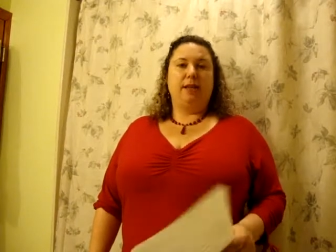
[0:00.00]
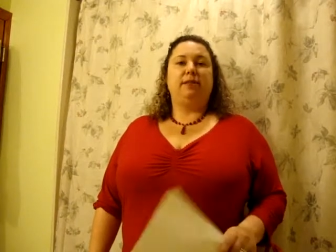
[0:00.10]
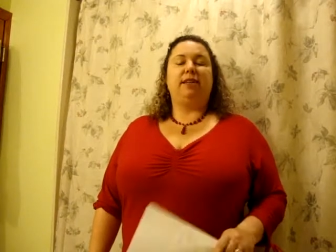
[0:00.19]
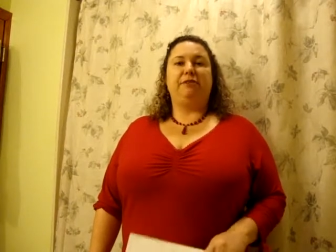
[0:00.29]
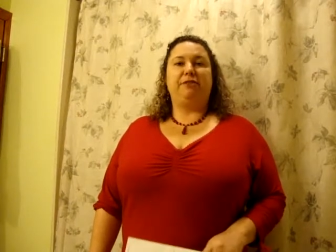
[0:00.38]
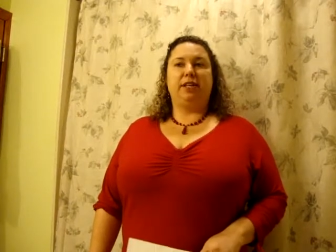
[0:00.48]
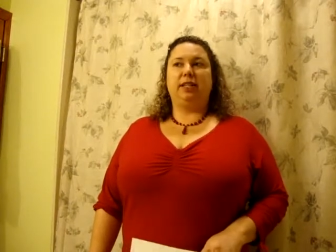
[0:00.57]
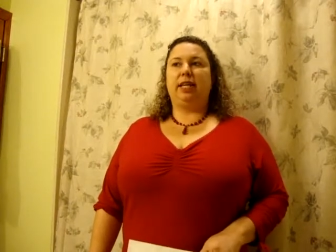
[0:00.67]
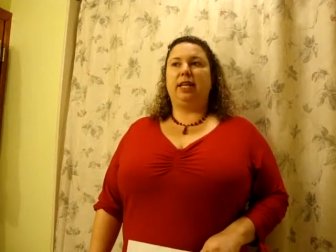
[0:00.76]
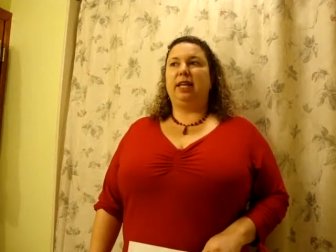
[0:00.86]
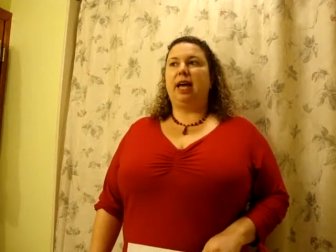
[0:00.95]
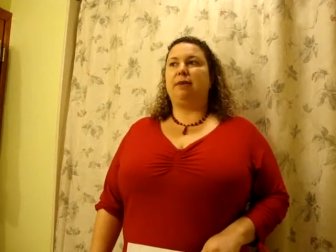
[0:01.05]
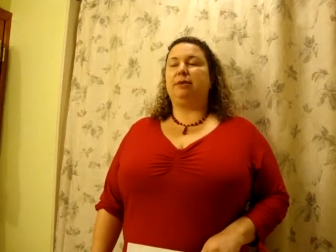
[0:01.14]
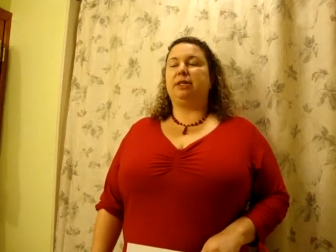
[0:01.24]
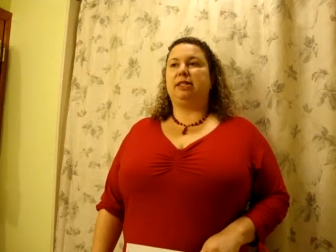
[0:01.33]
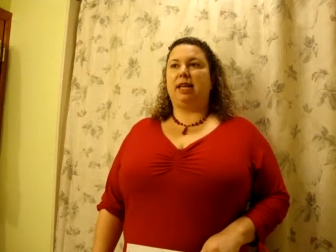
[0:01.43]
Definitely, I
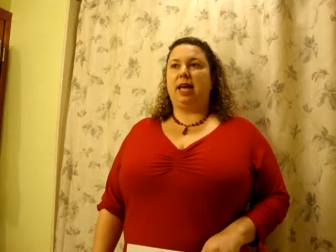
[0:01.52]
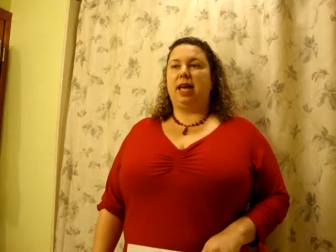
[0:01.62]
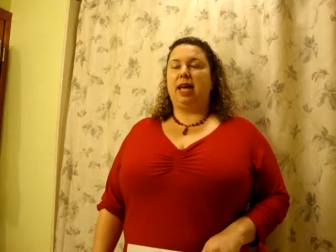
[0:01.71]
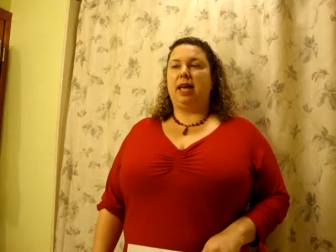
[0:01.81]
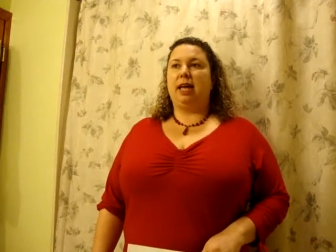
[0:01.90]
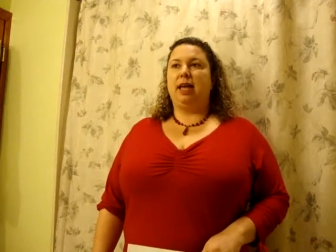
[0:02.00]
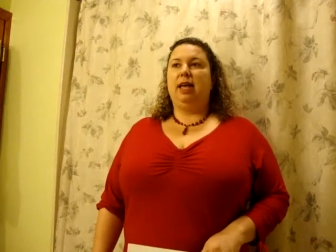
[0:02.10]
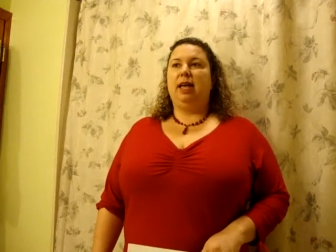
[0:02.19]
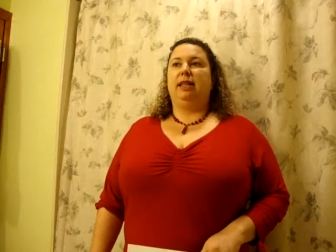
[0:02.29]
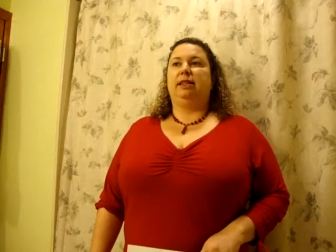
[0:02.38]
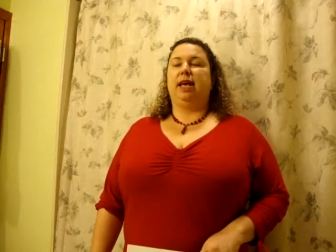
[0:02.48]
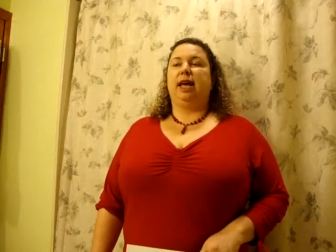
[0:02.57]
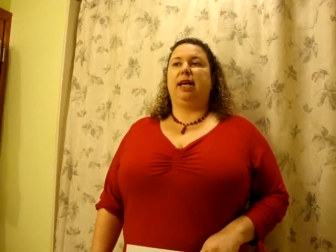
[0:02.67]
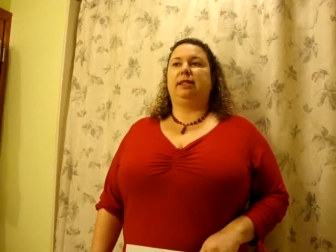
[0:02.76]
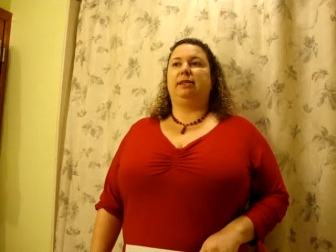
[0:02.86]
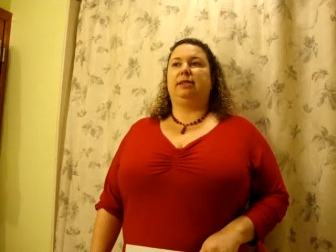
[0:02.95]
would say
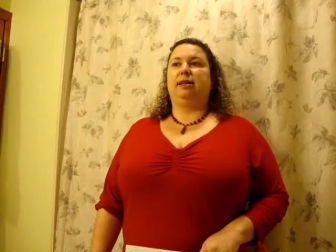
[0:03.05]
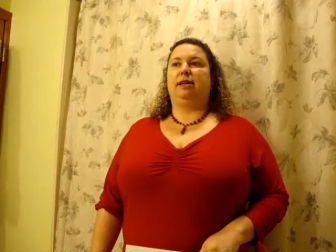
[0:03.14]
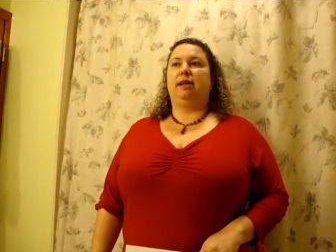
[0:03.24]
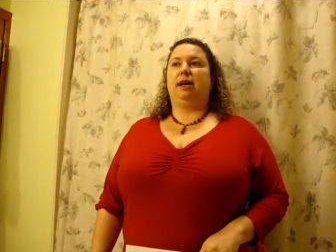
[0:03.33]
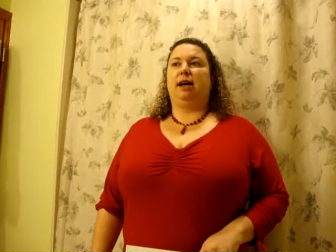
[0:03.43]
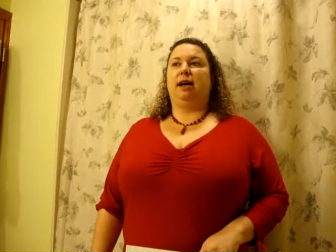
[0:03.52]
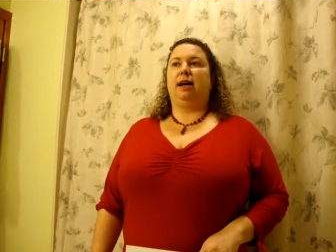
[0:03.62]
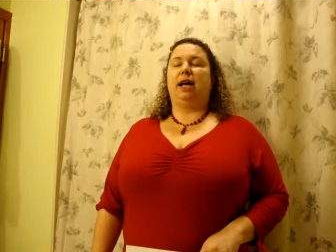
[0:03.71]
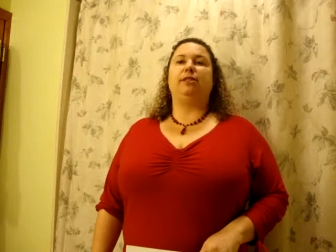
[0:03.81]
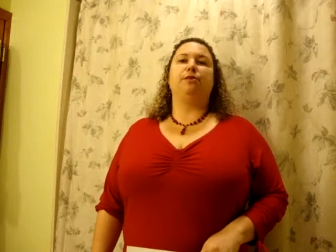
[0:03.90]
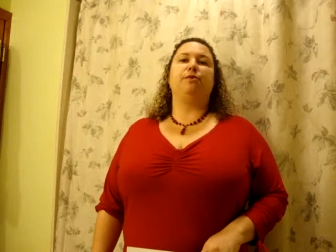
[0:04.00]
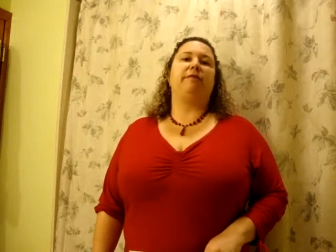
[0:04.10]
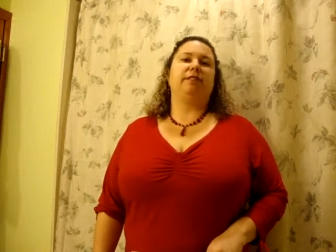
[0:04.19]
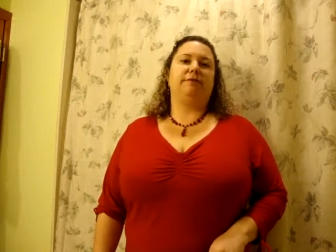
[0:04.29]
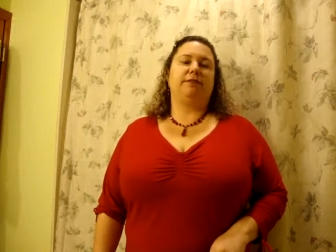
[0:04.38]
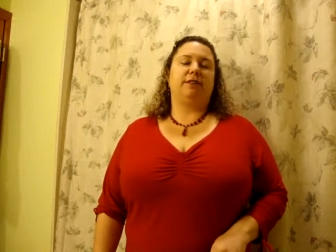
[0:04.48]
that I do have a
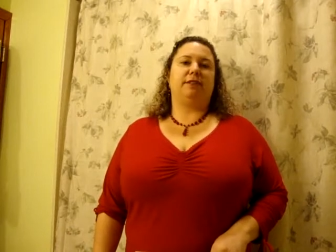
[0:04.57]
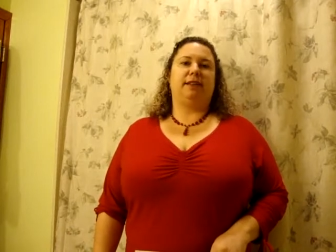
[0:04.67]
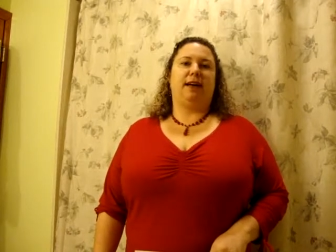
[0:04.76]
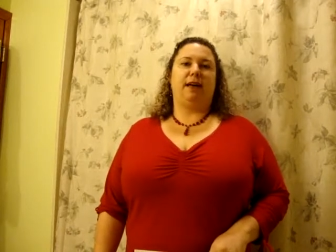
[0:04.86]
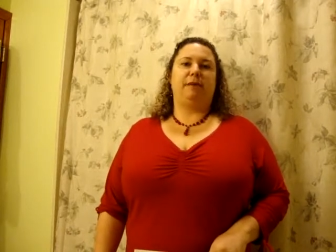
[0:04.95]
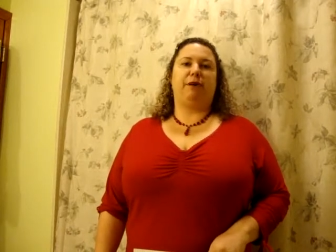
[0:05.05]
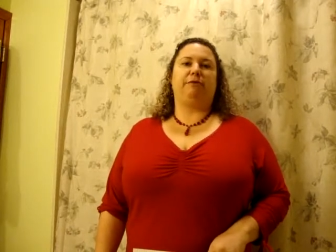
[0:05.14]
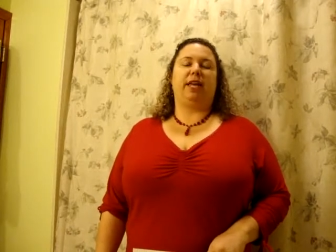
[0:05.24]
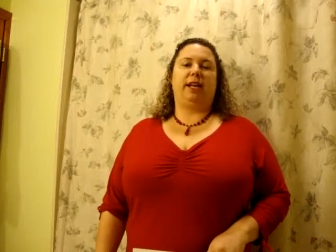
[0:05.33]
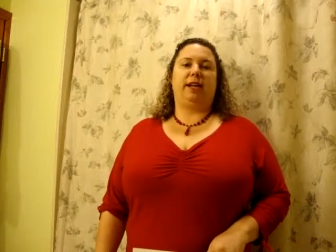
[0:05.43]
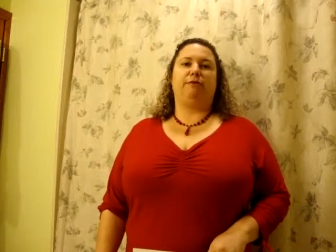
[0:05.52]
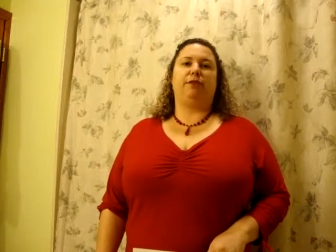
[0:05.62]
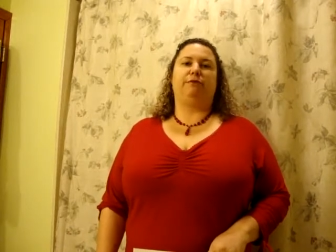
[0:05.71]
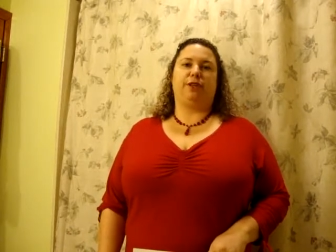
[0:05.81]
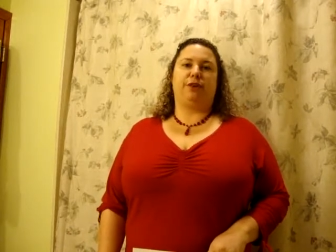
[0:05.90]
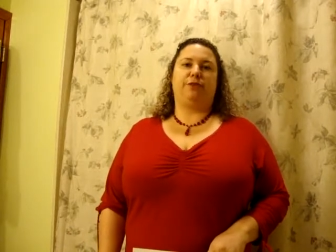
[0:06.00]
difficult time of getting rid
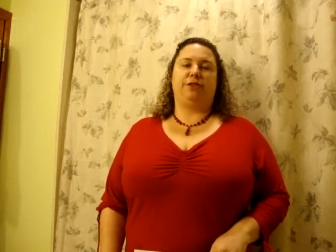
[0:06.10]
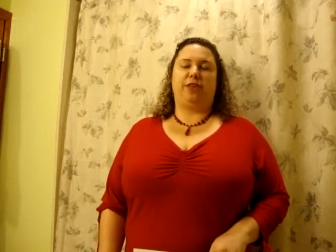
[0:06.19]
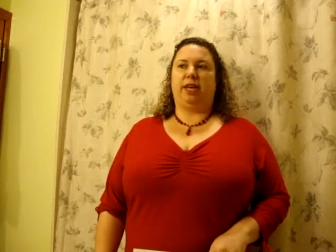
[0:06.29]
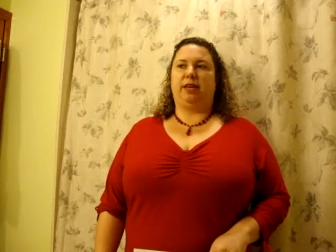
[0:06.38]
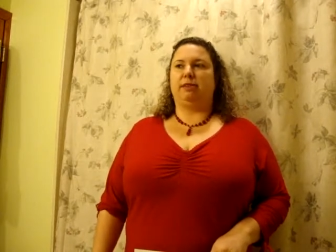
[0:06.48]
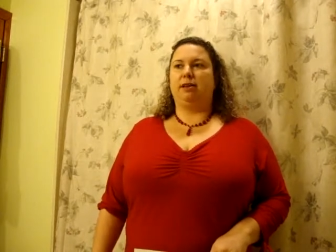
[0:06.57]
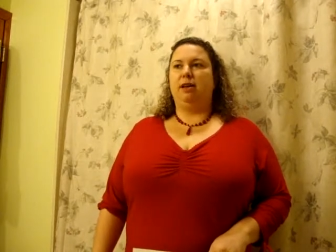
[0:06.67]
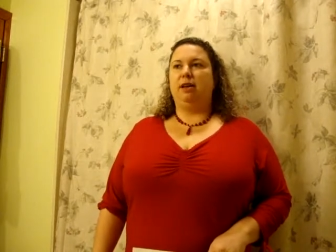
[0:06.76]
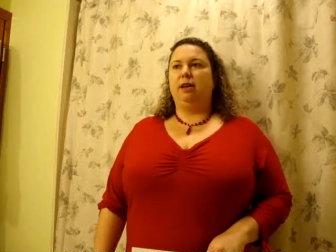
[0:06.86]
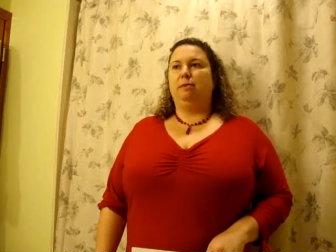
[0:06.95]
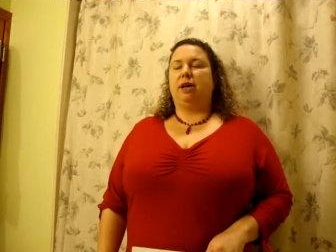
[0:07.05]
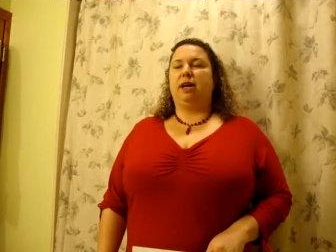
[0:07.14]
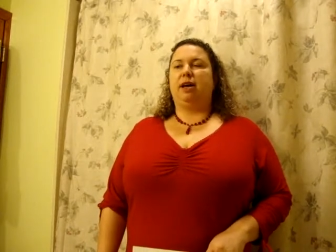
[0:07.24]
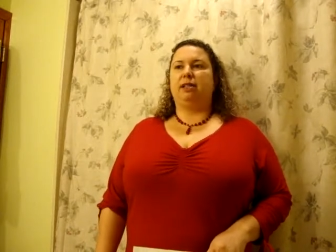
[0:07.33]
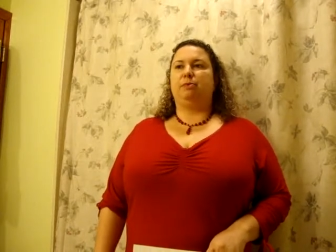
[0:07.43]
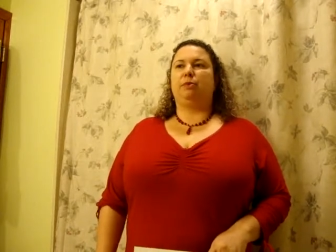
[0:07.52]
of certain things. My
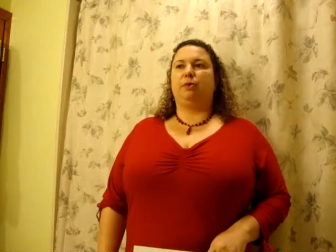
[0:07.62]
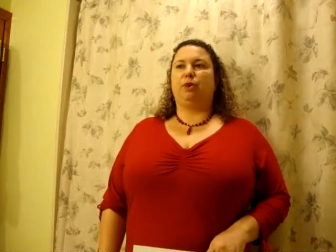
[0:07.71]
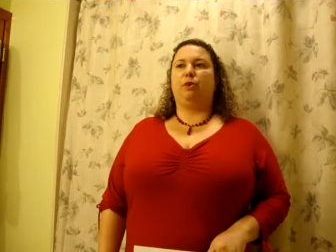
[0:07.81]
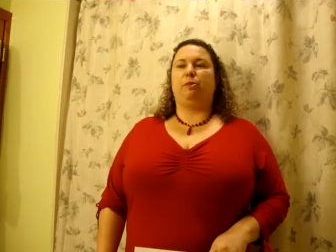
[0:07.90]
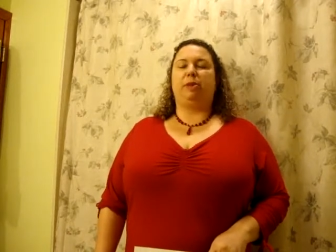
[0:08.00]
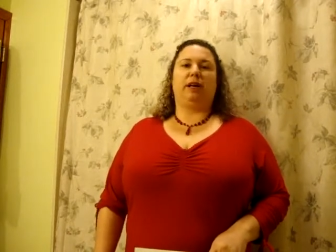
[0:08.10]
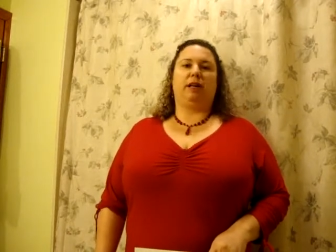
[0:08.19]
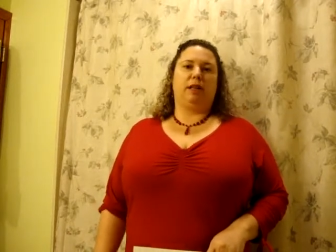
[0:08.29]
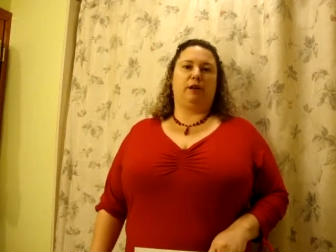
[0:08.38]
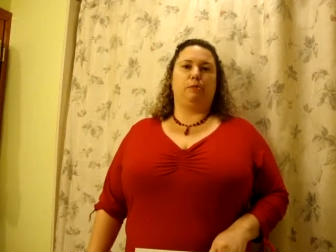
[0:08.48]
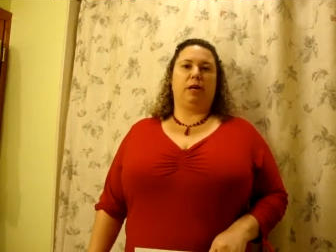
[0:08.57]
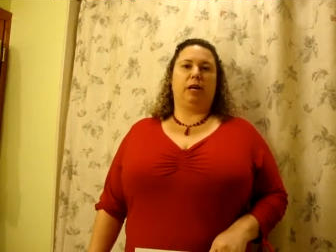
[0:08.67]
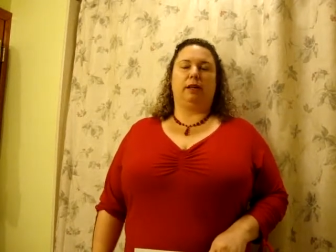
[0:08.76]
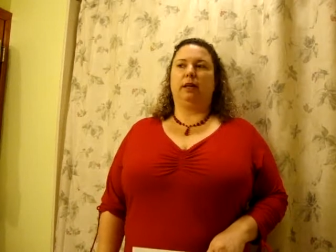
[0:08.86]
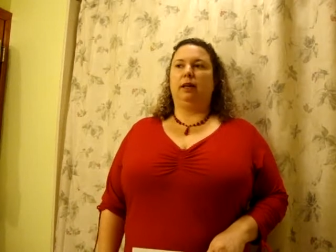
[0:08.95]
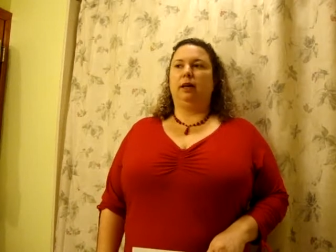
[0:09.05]
husband would call me a clutter bug.